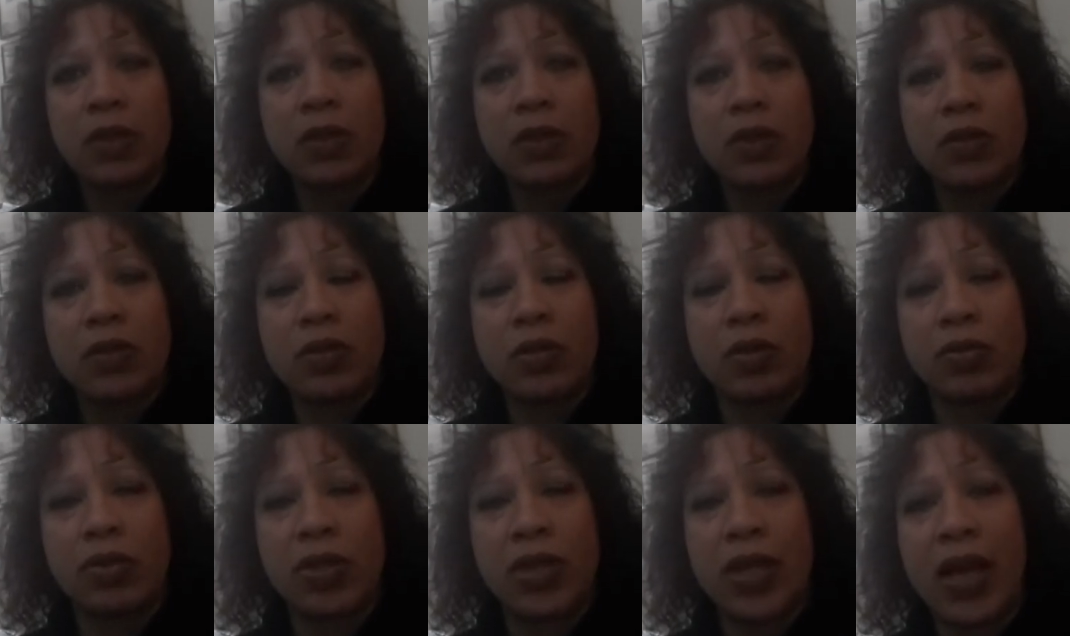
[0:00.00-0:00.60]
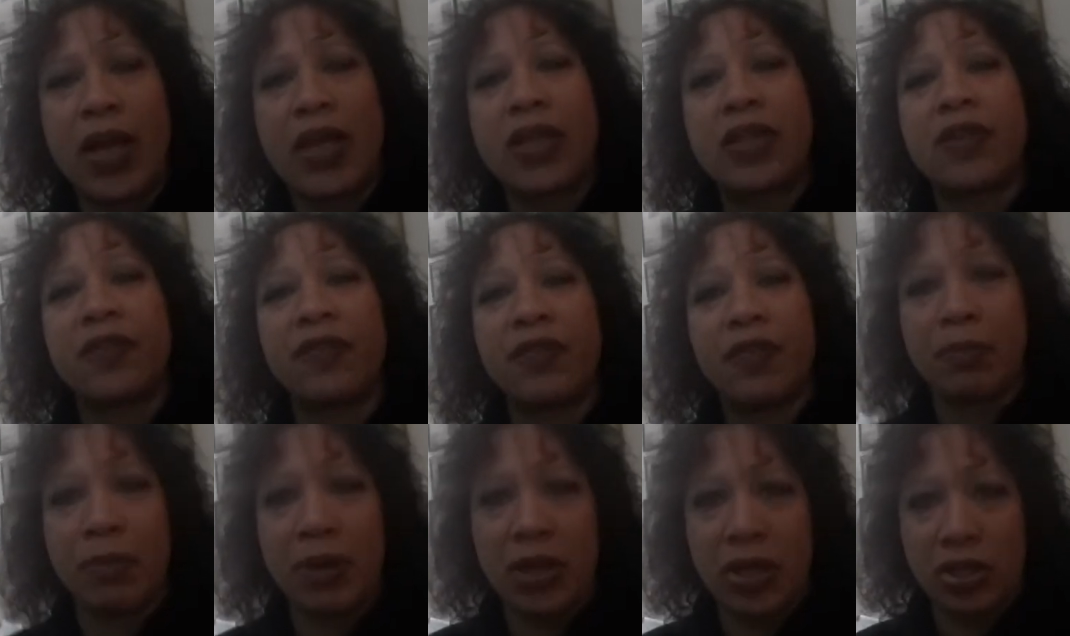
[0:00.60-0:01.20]
So today's
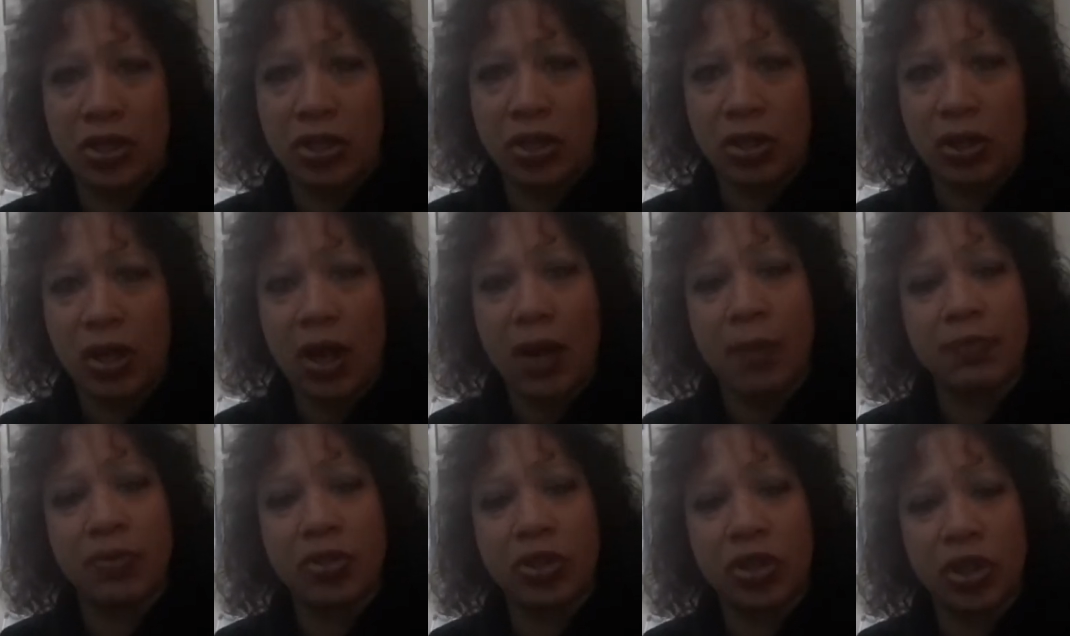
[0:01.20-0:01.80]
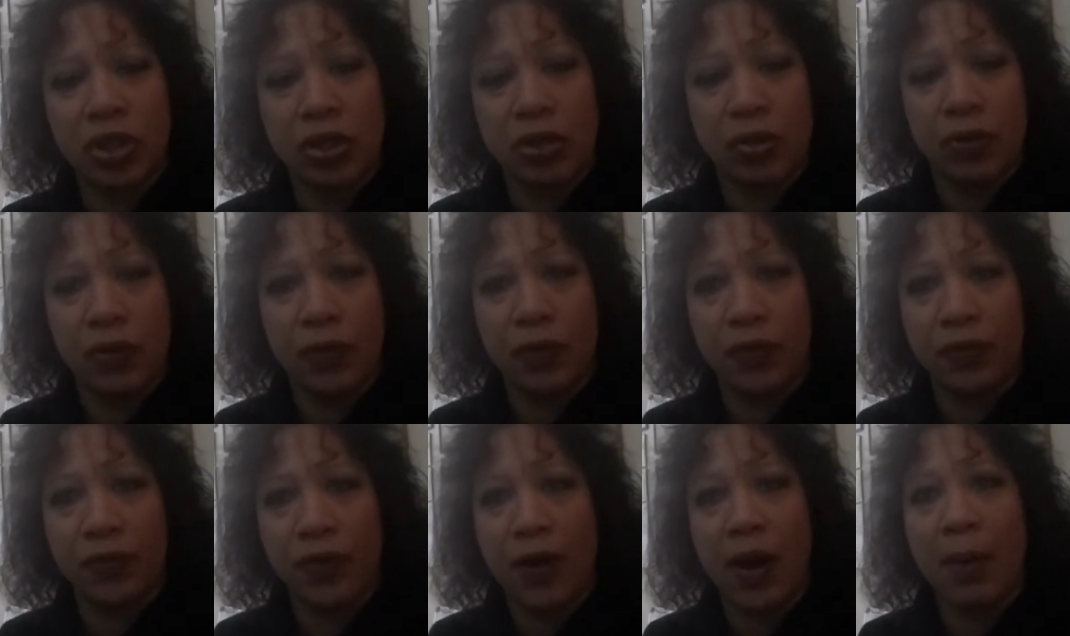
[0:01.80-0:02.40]
information comes to you
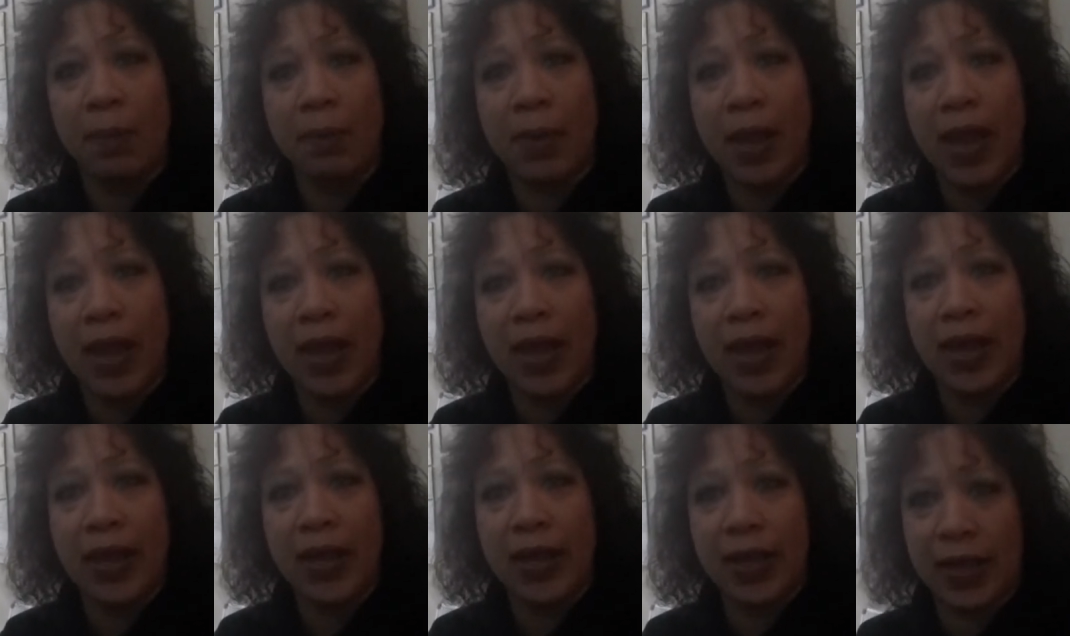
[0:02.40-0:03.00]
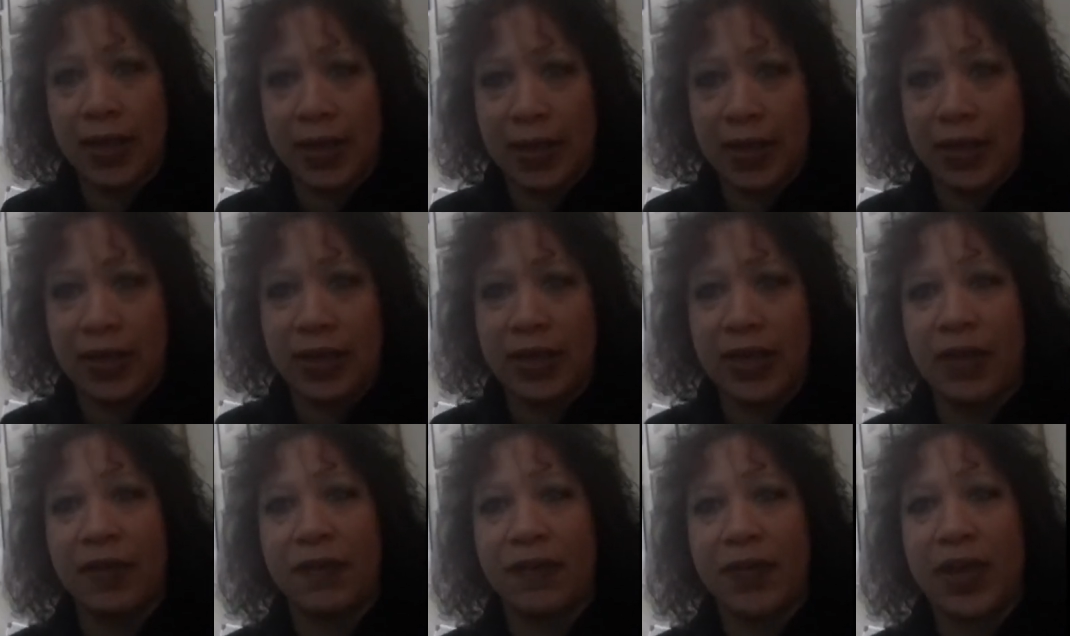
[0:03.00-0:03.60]
from
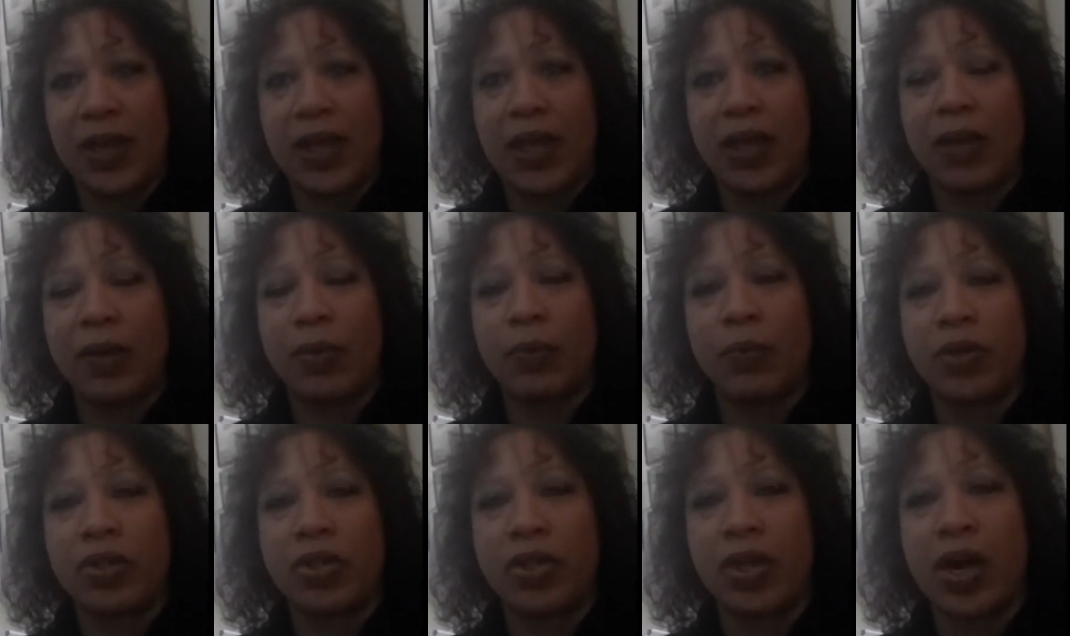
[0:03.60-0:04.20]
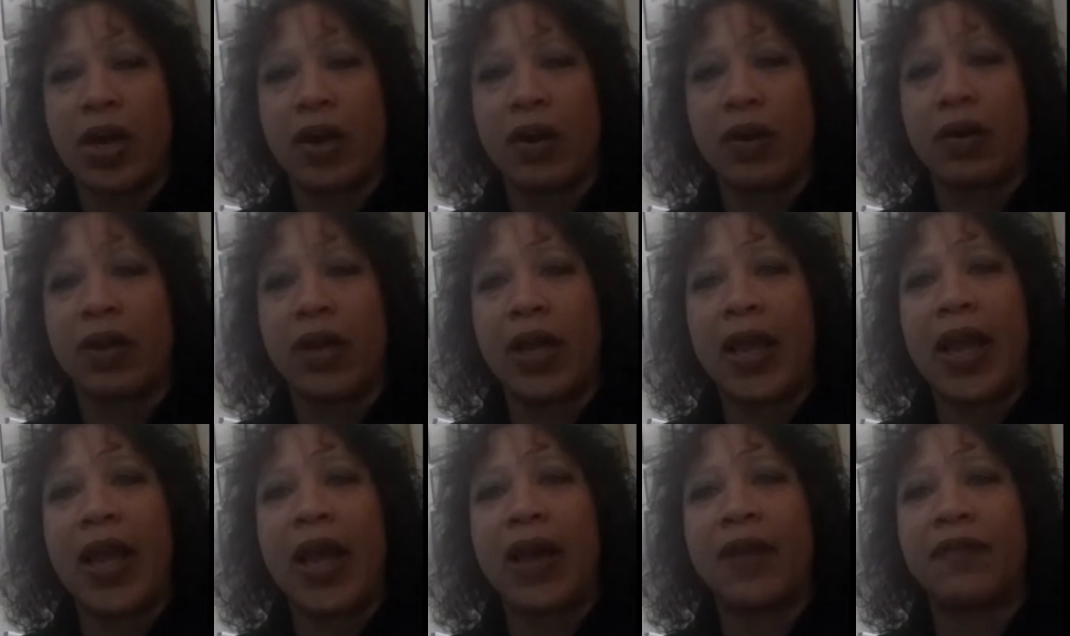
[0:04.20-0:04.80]
AEDV, which are
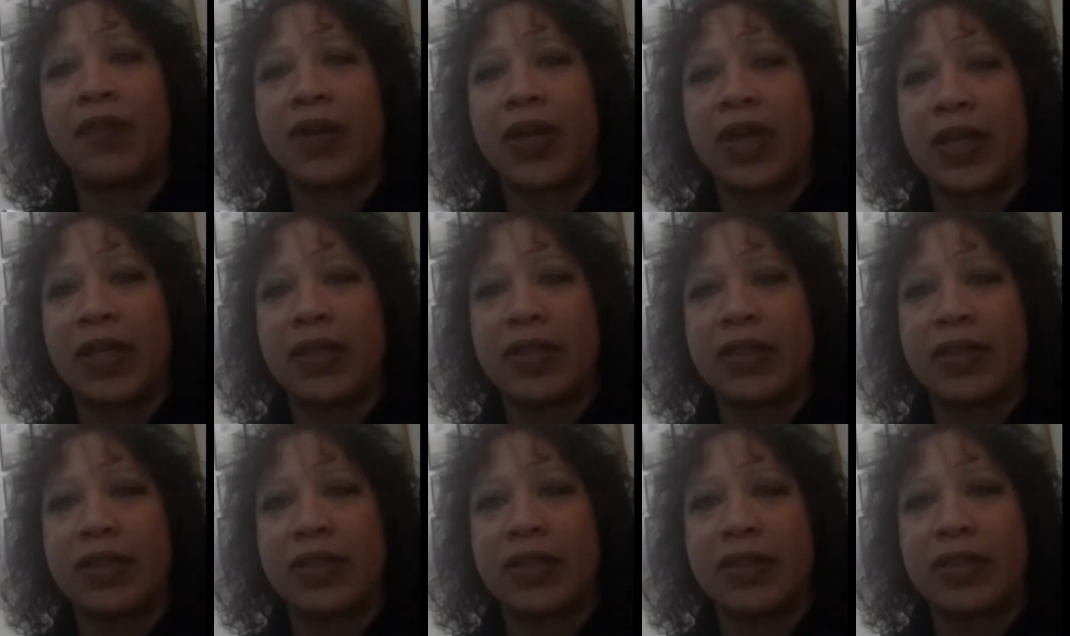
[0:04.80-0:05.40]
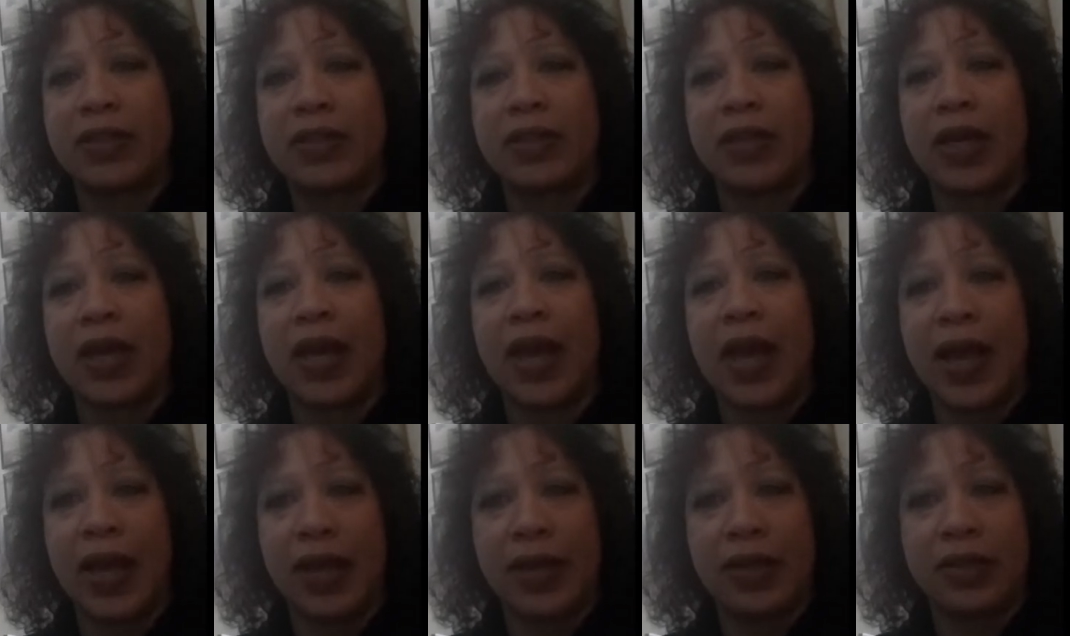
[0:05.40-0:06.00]
Advocates
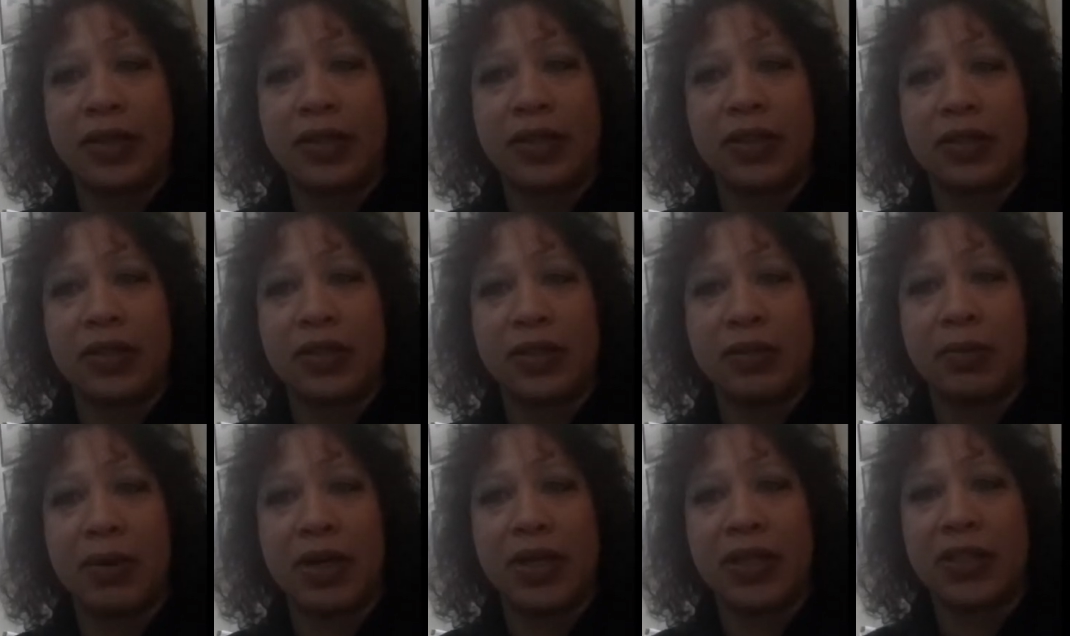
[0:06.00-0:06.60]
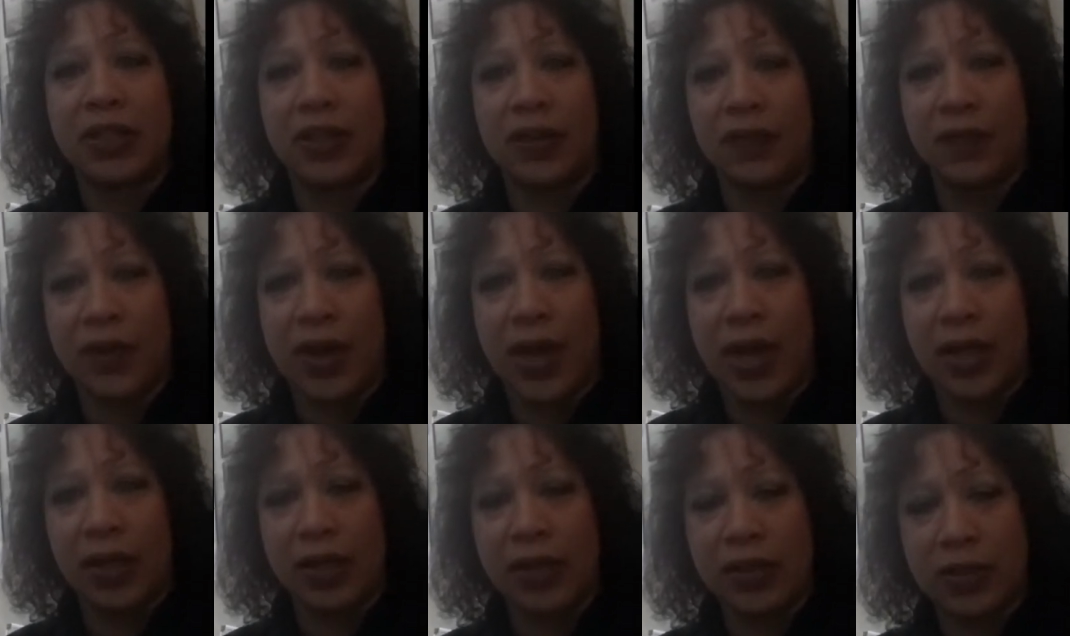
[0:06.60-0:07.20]
to End Domestic
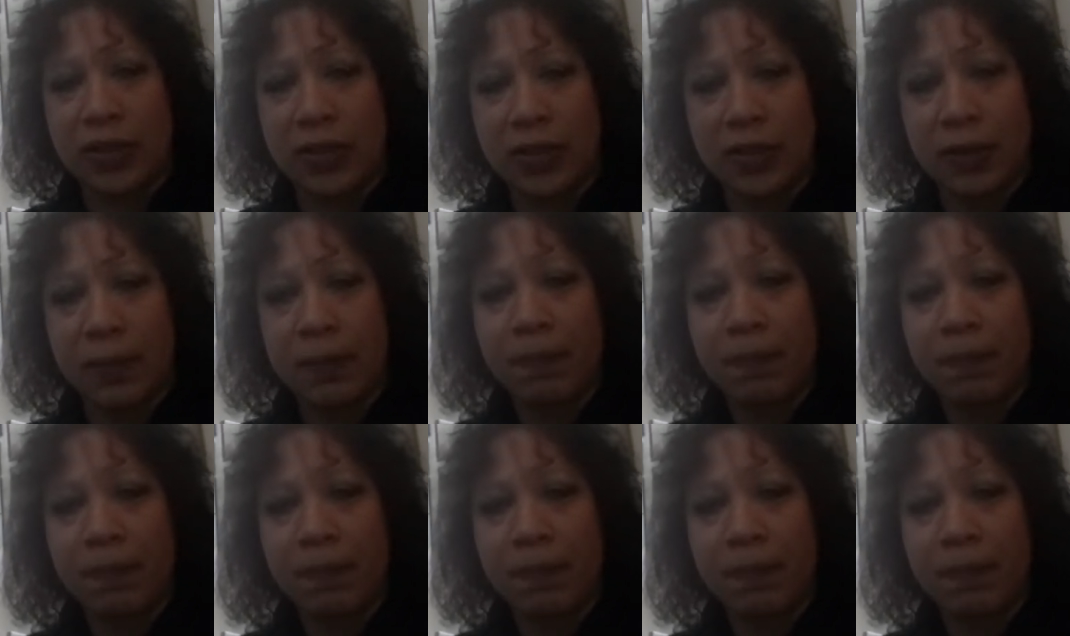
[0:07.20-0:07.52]
Violence.